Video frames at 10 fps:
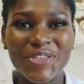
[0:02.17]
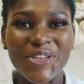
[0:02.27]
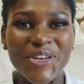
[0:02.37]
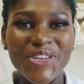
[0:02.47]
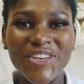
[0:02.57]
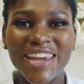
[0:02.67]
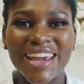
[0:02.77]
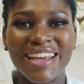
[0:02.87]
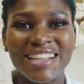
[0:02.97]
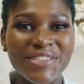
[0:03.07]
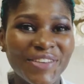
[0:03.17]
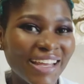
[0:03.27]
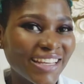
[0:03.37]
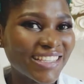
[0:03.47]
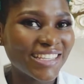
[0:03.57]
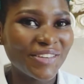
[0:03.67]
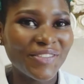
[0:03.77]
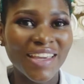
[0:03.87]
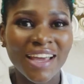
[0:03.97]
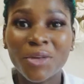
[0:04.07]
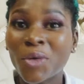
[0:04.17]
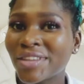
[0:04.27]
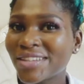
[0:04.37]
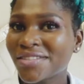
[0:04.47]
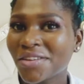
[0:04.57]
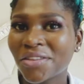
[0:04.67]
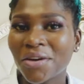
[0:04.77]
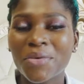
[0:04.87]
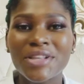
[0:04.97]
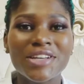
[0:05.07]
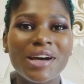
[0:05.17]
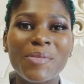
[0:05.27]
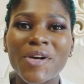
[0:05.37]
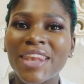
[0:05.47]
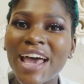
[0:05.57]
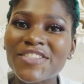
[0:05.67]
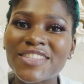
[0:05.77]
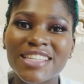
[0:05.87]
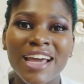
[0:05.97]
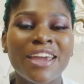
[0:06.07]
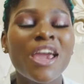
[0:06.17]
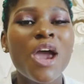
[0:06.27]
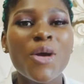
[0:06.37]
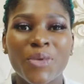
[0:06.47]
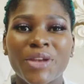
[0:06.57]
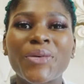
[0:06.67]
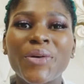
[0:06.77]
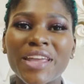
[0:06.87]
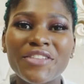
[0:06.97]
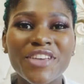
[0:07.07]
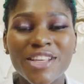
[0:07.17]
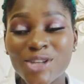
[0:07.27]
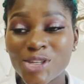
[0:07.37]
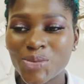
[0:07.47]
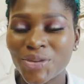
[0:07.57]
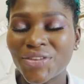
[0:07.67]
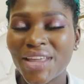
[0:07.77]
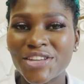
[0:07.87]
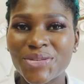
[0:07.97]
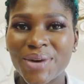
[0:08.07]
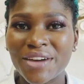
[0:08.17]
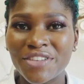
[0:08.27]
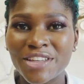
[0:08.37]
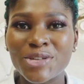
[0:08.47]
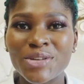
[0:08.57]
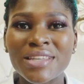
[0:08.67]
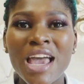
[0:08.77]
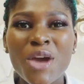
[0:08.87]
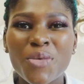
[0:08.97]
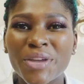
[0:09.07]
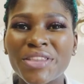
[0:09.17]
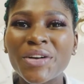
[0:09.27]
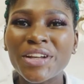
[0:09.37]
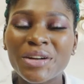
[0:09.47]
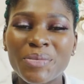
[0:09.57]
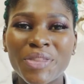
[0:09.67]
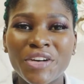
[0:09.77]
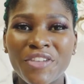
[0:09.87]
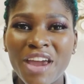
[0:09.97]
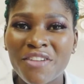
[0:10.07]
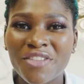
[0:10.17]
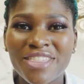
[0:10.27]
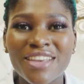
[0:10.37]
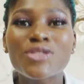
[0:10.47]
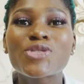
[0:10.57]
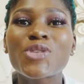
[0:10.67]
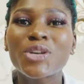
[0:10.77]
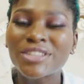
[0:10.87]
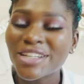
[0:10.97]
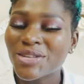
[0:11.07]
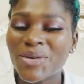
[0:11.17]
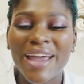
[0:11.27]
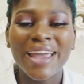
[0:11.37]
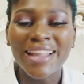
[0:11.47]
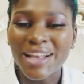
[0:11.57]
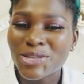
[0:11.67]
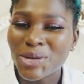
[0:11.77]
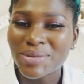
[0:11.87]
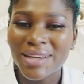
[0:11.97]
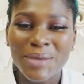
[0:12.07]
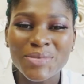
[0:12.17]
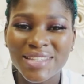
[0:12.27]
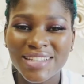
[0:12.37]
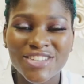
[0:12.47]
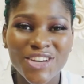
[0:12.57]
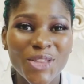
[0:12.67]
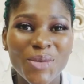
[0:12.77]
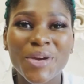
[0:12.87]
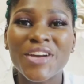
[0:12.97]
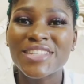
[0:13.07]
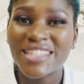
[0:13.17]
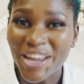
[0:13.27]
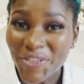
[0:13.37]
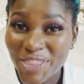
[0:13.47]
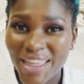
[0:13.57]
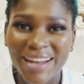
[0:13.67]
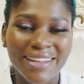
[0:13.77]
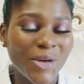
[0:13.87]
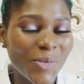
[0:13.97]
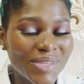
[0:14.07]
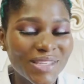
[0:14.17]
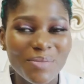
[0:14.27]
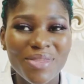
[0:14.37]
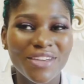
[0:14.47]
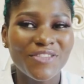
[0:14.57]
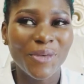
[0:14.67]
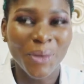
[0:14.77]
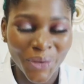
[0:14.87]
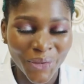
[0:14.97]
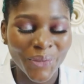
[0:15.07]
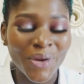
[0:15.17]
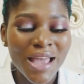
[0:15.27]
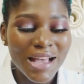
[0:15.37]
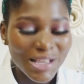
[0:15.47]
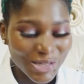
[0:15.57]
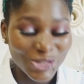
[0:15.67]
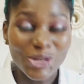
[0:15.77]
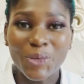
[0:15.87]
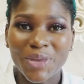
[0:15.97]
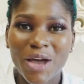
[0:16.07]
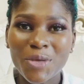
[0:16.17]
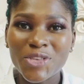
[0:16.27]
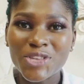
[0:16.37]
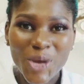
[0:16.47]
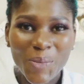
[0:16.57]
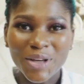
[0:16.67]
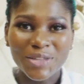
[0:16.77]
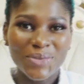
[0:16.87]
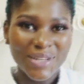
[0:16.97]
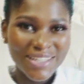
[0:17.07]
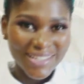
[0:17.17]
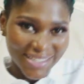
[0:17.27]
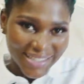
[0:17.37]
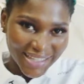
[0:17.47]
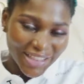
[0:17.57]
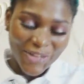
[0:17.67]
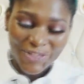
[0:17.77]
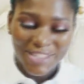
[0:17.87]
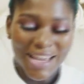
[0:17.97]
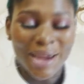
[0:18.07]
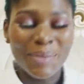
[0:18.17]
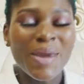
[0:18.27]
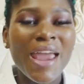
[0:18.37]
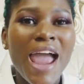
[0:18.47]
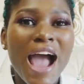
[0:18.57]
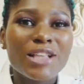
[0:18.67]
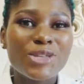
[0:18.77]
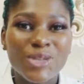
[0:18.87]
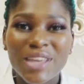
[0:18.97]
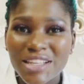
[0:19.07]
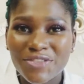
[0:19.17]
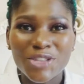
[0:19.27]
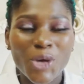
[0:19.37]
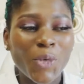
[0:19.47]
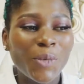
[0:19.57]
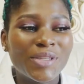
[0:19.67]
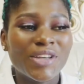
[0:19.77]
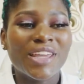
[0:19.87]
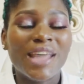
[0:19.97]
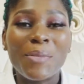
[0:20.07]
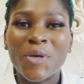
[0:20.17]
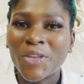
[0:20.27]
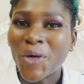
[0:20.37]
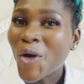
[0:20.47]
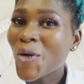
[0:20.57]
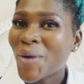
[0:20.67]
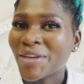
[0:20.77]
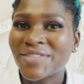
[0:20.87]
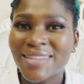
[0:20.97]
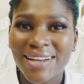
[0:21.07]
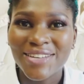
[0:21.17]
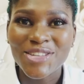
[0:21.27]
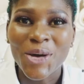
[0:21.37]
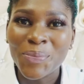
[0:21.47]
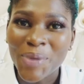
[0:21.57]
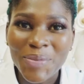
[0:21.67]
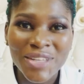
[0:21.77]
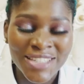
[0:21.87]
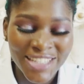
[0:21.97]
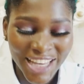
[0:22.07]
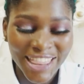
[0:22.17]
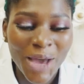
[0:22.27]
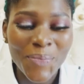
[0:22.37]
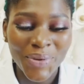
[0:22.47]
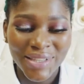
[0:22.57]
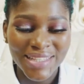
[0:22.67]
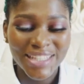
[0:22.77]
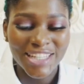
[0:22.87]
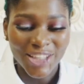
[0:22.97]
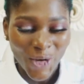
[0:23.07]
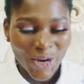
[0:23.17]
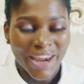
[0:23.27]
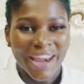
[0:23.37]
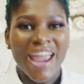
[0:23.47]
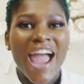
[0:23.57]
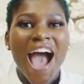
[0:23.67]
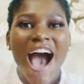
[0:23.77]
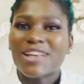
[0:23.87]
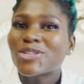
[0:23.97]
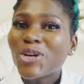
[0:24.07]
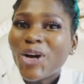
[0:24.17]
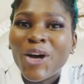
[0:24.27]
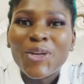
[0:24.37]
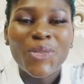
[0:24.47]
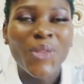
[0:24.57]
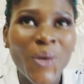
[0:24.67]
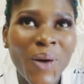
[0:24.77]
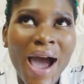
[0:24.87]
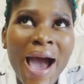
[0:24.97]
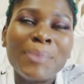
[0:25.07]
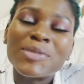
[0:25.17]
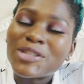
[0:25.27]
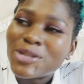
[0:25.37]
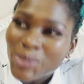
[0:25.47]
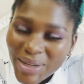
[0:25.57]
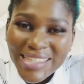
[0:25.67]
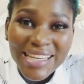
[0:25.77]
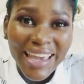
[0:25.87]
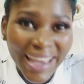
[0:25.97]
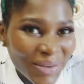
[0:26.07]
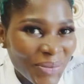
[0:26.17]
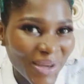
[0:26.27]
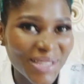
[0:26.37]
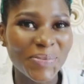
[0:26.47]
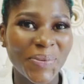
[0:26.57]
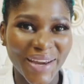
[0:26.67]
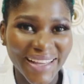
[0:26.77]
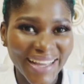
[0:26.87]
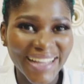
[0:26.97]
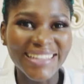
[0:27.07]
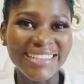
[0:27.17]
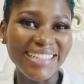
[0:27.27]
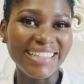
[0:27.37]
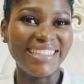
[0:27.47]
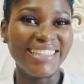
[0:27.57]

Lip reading: If you're new here, it's Flaany TV, and on this channel we talk about lifestyle. We do cooking videos, we do natural videos, we do a little bit of everything. So just go ahead and subscribe to this channel, because definitely there'll be something for you. So without so much wasting of time, today's video we'll be talking about the old wives' tales on baby's gender prediction. Okay, as you all know, I'm 28 weeks pregnant.